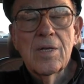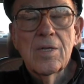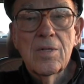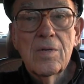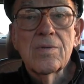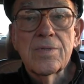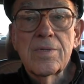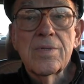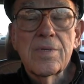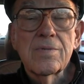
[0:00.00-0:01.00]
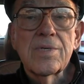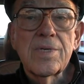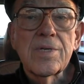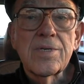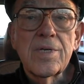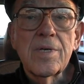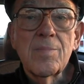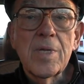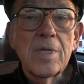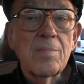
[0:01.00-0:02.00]
close to those 16
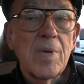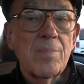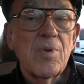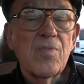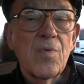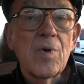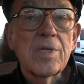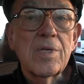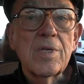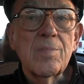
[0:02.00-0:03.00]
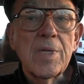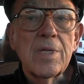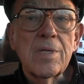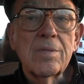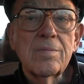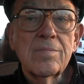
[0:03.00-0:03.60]
million, maybe 14 million.